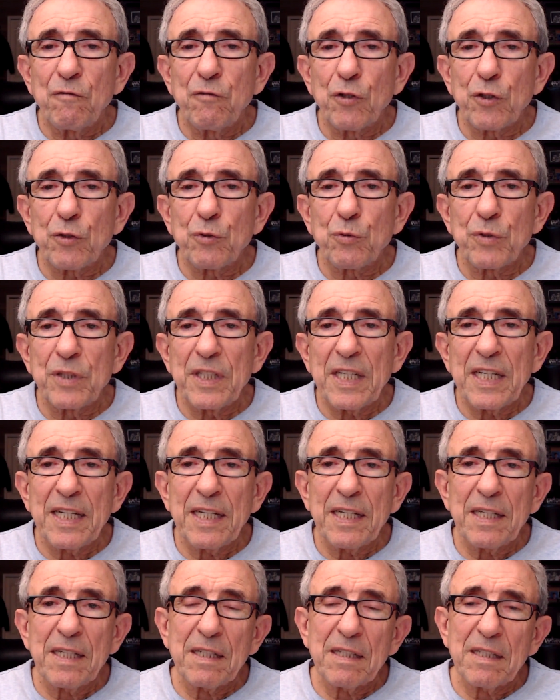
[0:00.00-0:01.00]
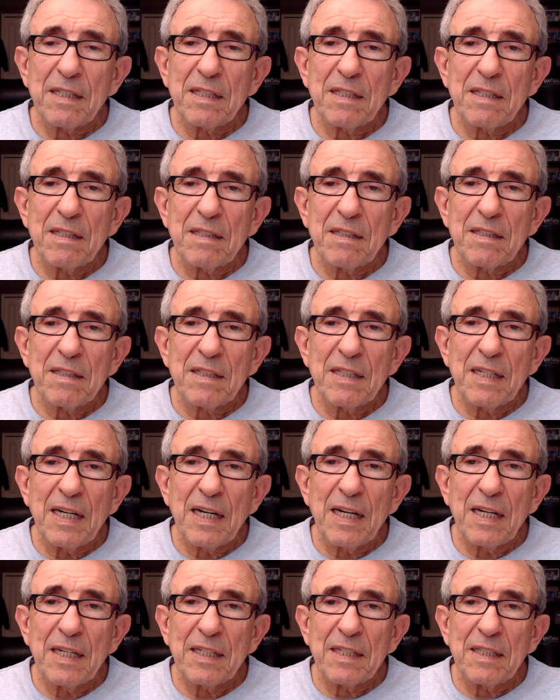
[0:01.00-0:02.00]
today,
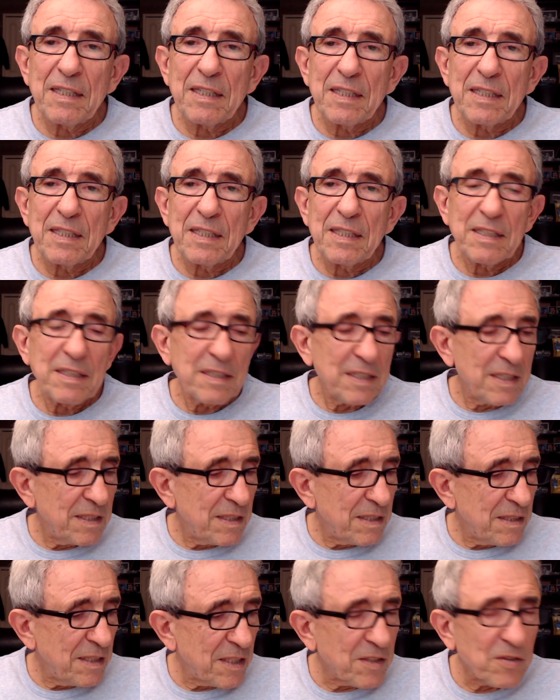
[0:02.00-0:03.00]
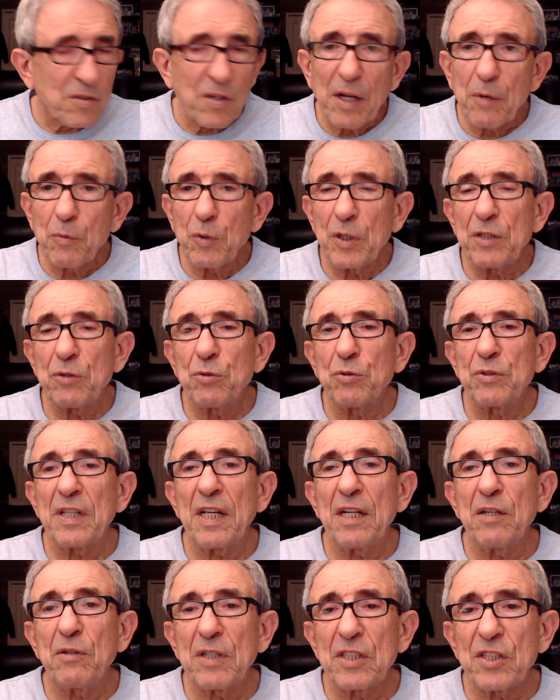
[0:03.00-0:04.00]
that's all I wanted to tell
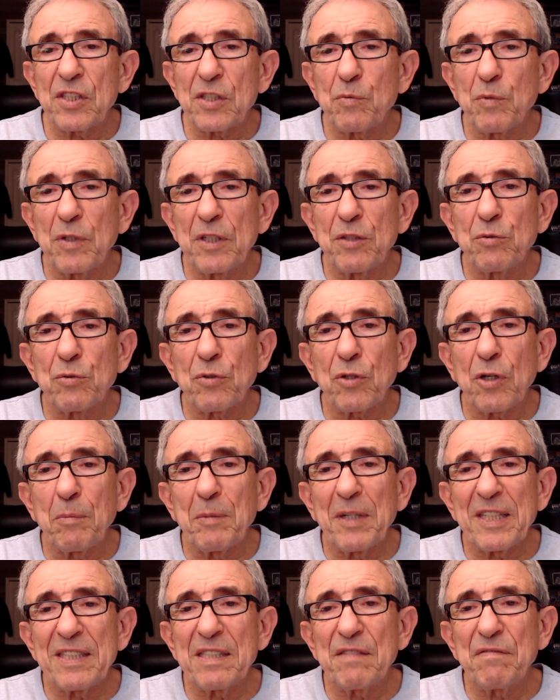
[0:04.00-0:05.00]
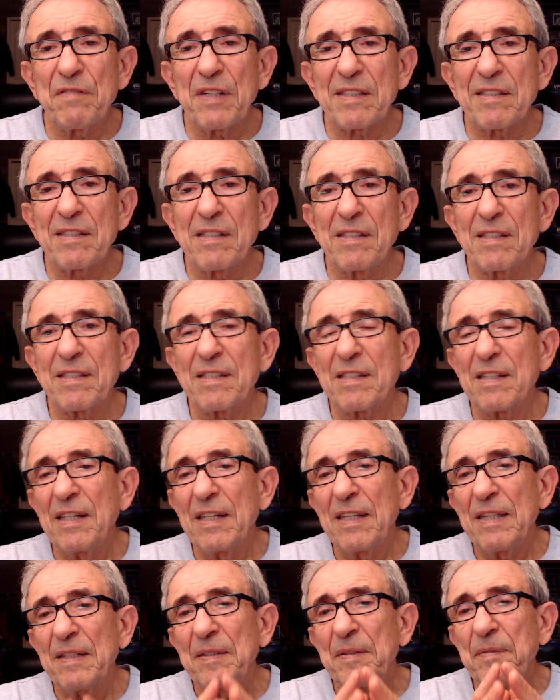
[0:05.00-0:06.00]
you. I just wanted to talk about these vessels.
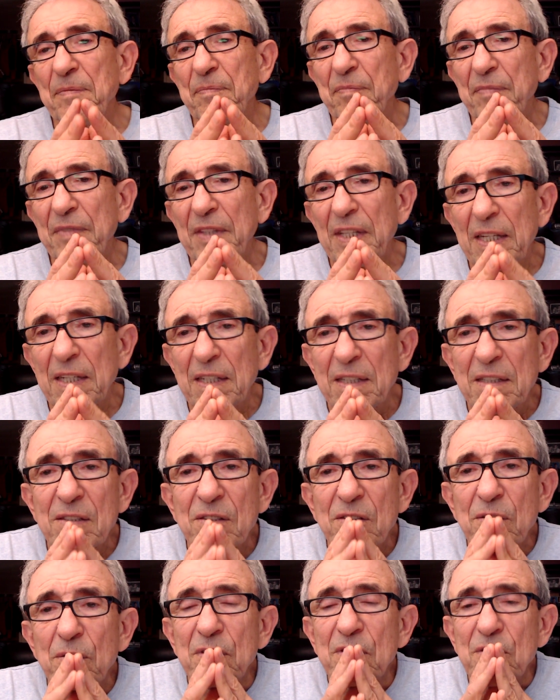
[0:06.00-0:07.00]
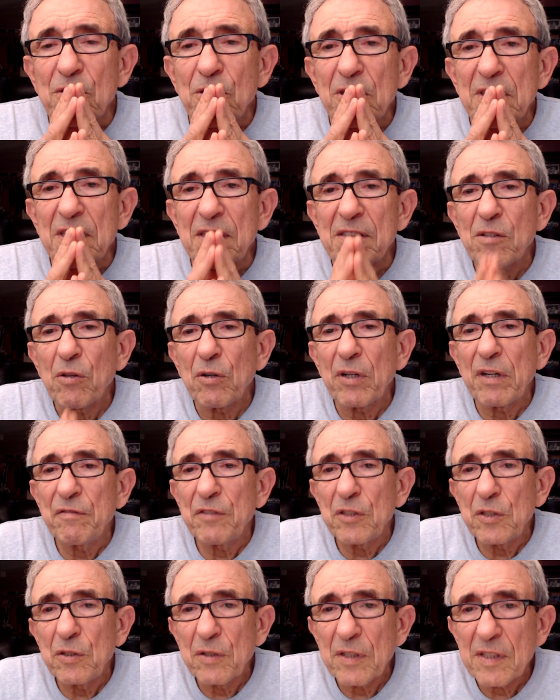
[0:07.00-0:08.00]
So it's not as long a
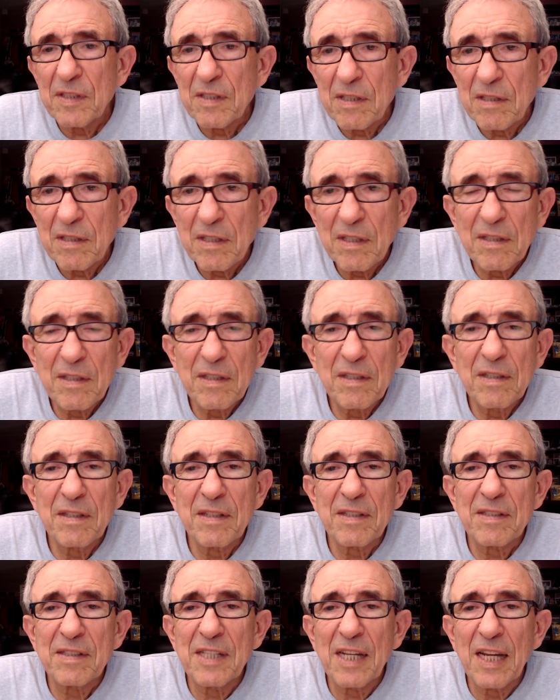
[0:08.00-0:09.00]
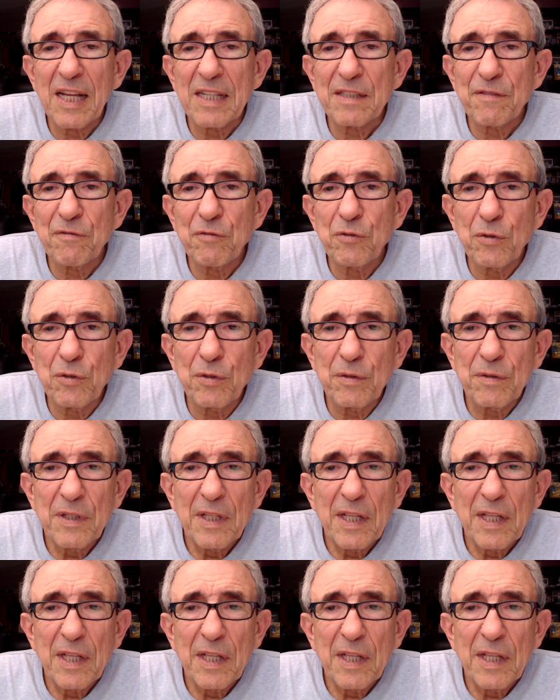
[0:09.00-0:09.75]
video as the last few.